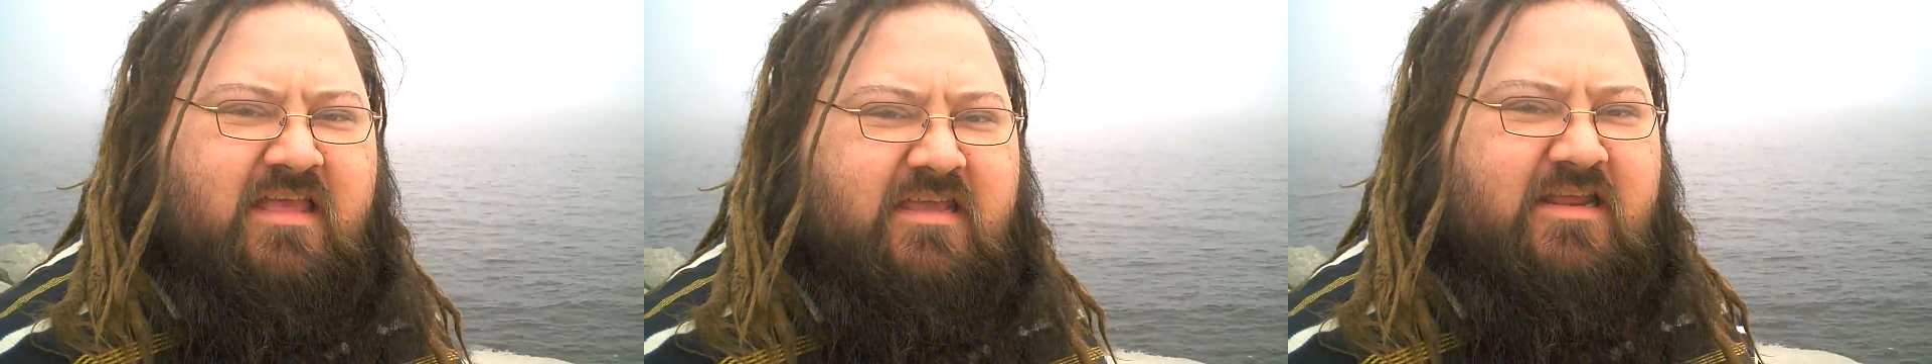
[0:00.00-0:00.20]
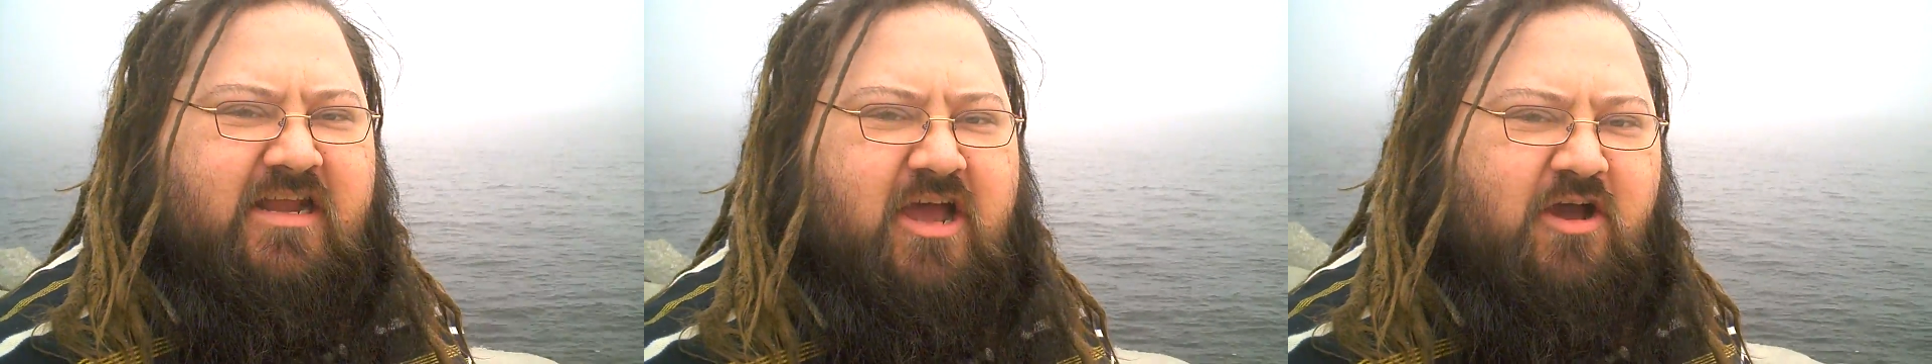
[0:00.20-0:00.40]

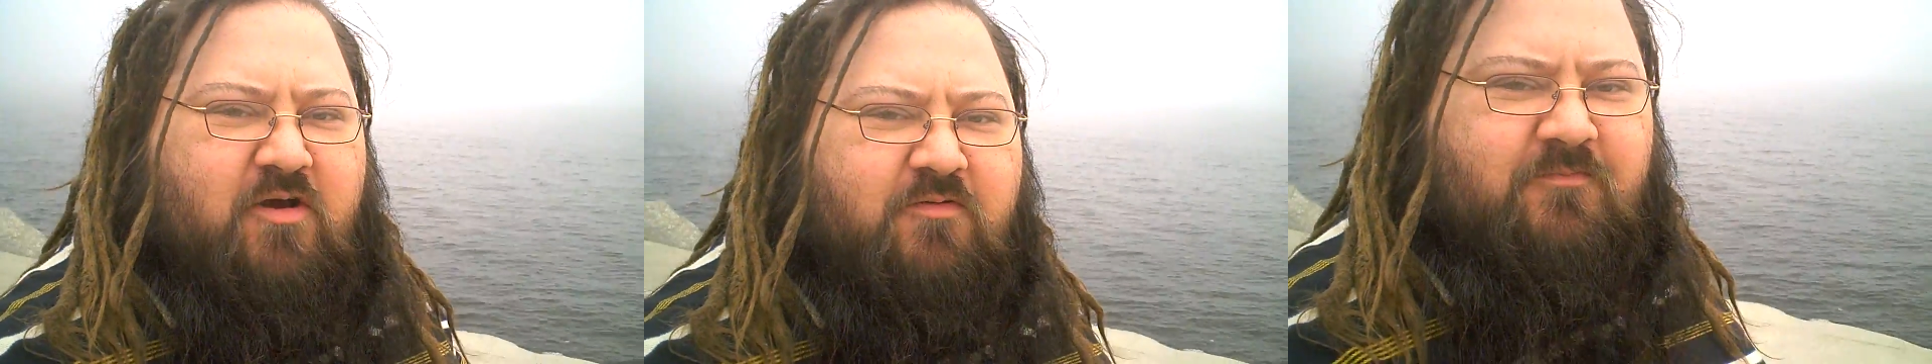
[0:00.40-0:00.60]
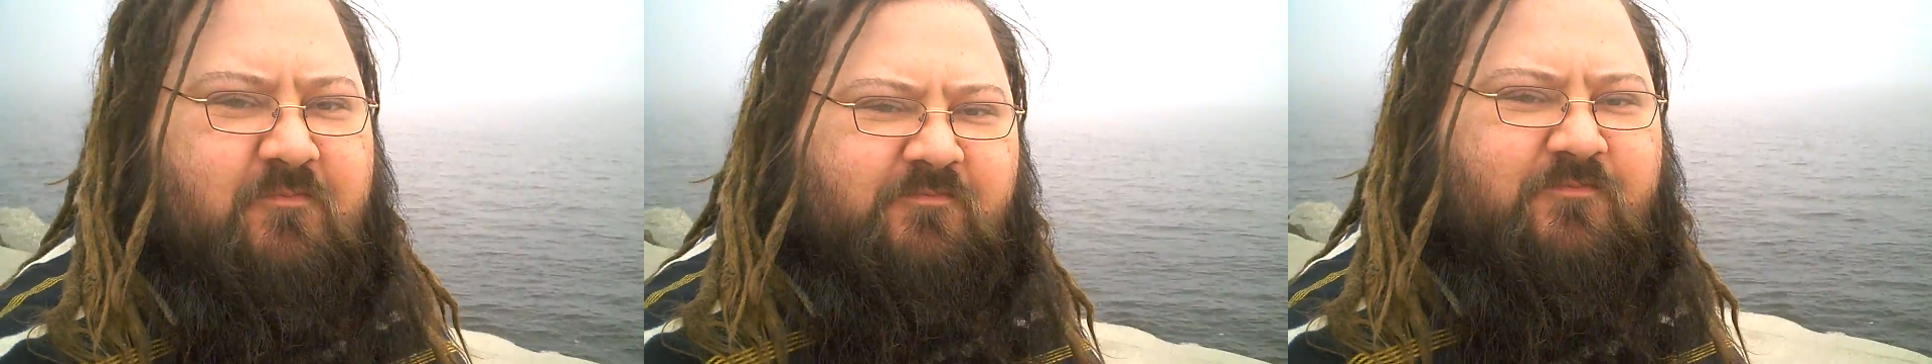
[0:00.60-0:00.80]
You
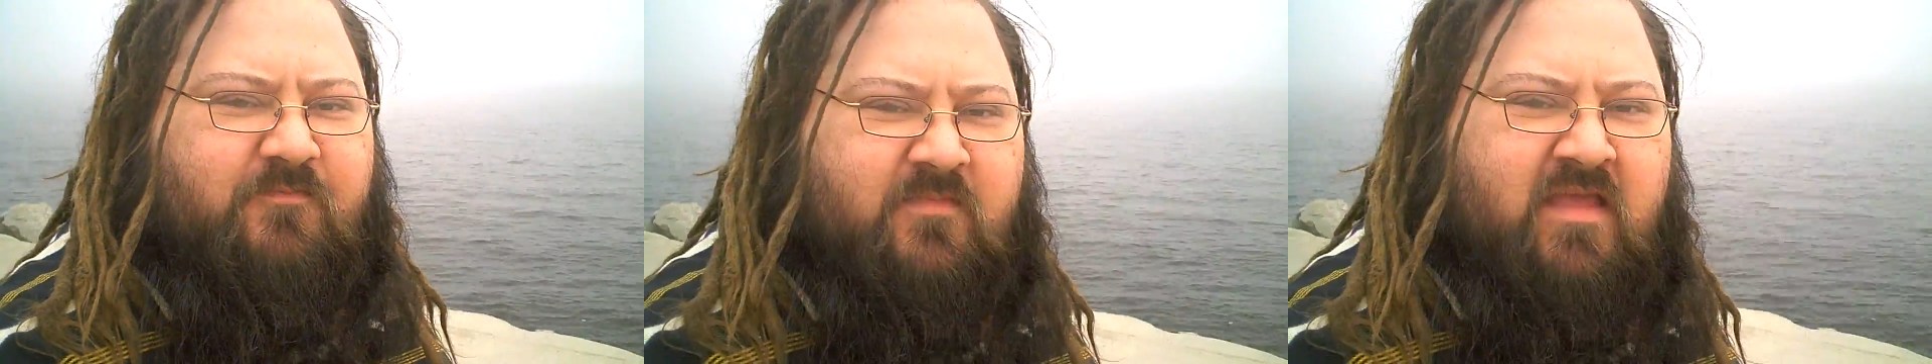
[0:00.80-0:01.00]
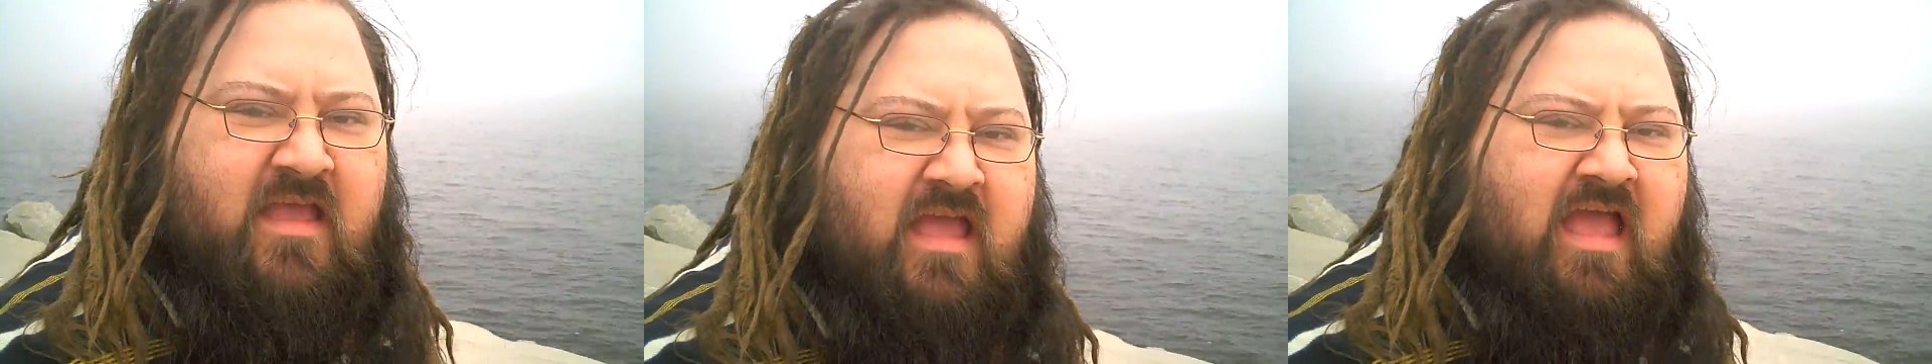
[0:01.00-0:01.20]
know,
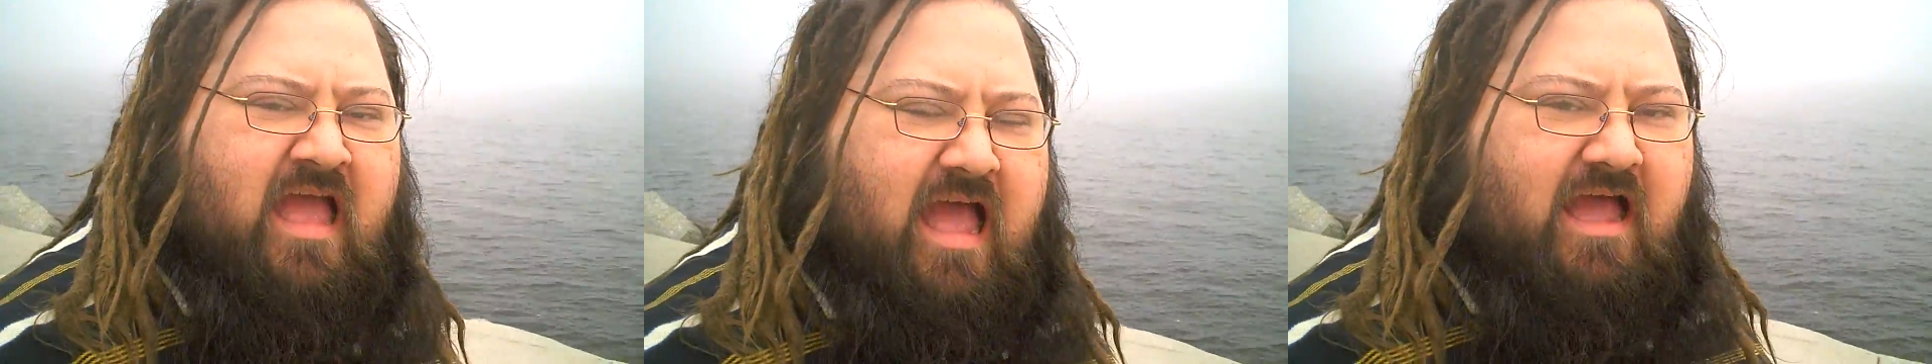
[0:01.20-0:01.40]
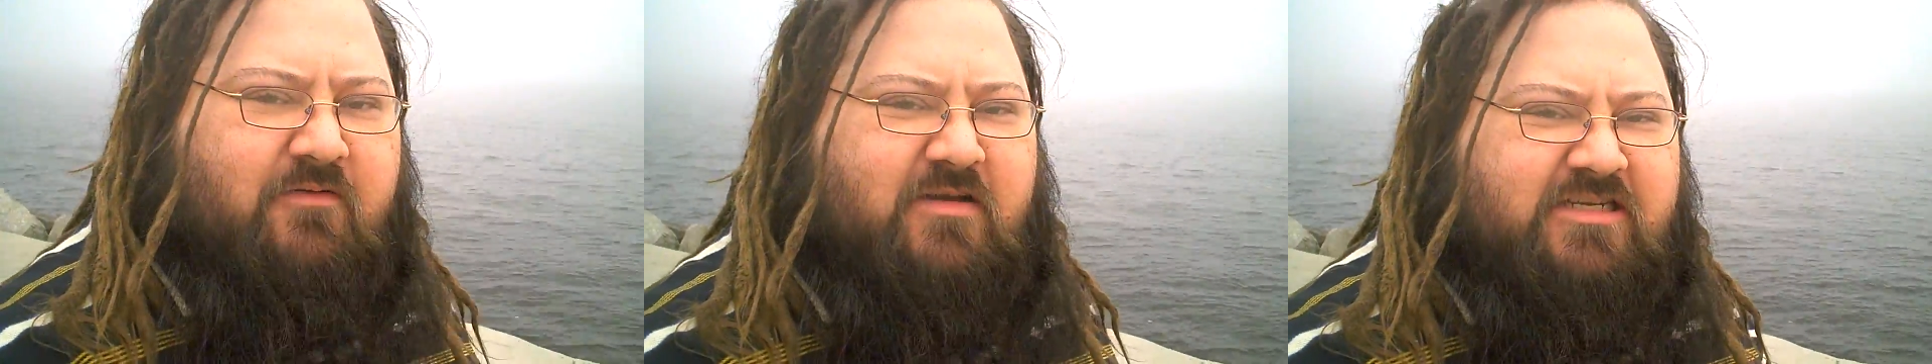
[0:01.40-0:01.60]

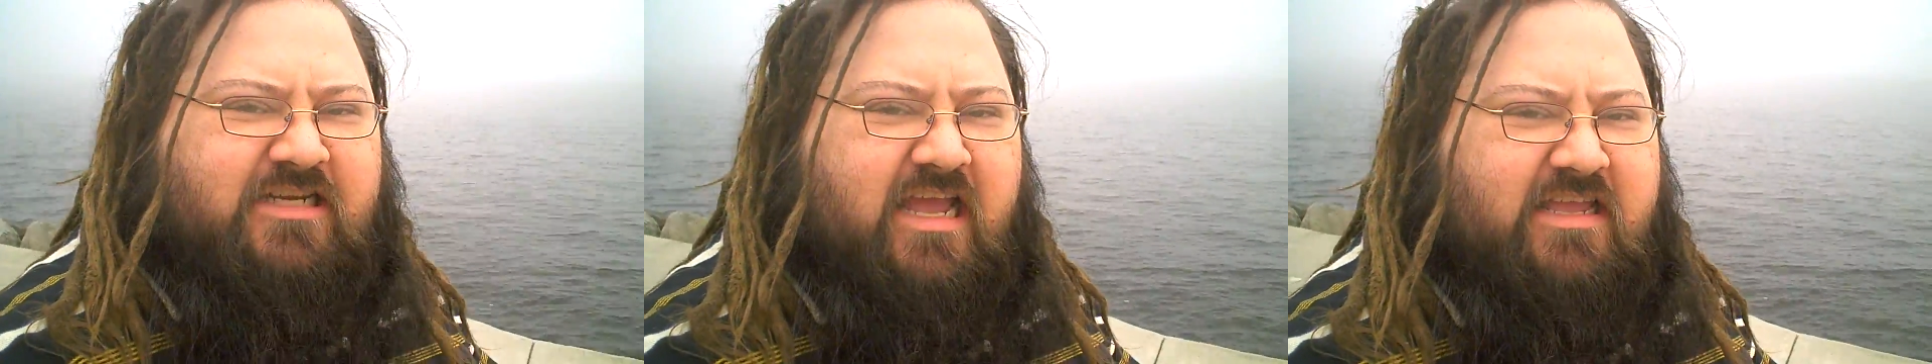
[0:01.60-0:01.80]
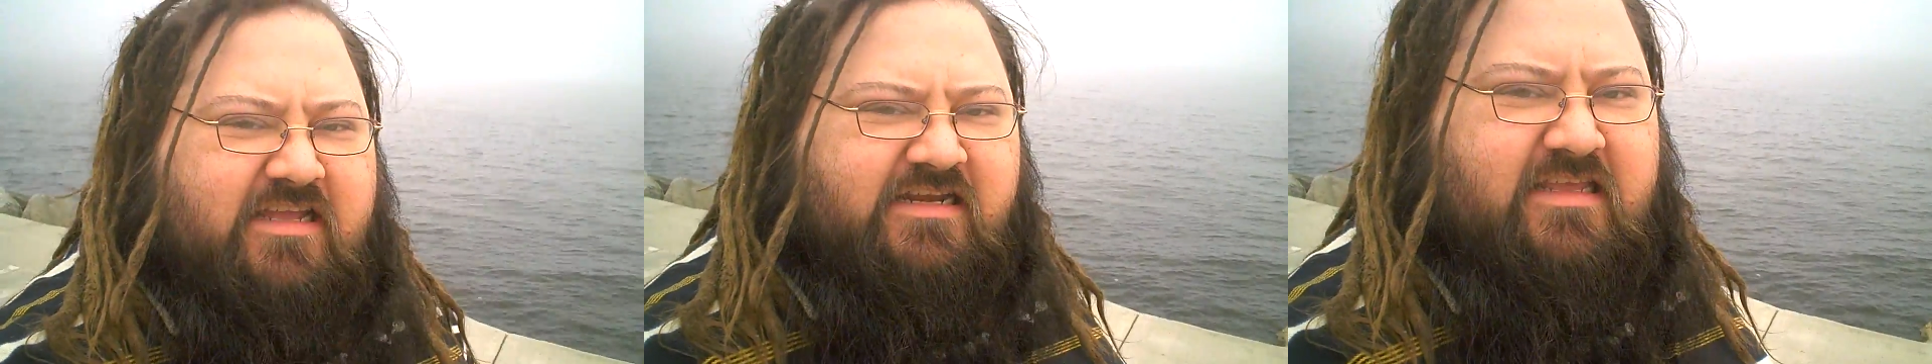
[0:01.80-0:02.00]
I wish
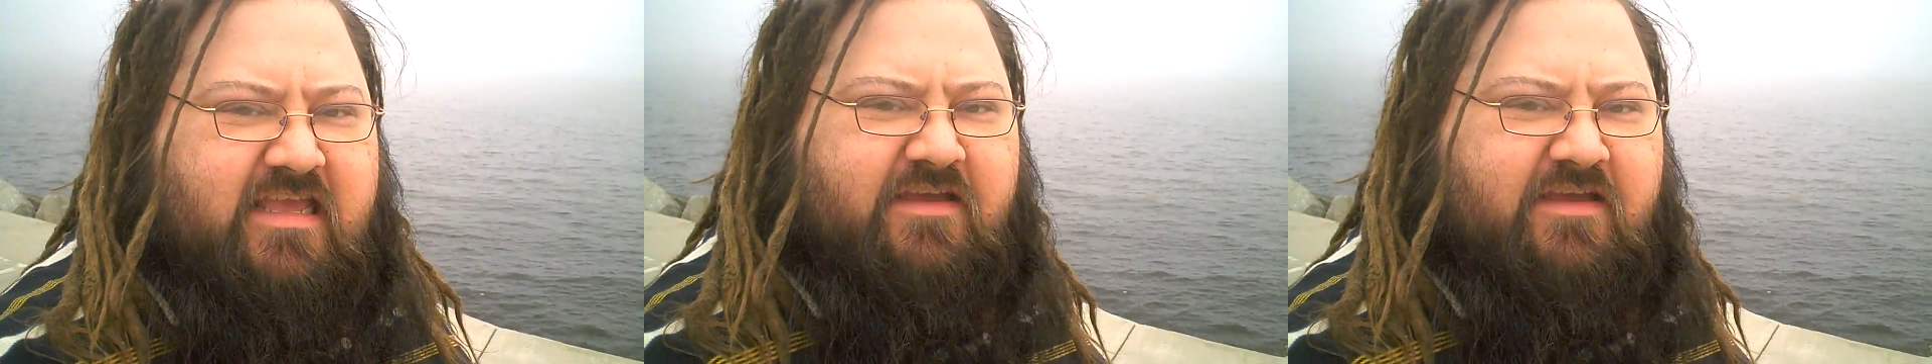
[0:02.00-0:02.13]
I could